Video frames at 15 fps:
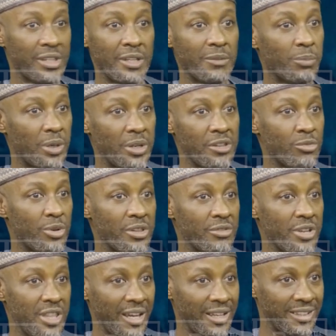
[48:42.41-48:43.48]
state police was
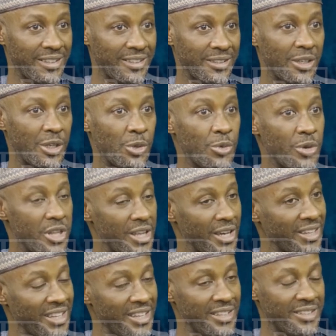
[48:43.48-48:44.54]
rejected. Who
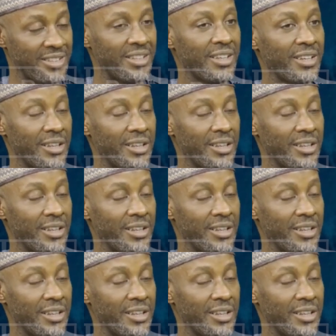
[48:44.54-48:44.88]
rejected it?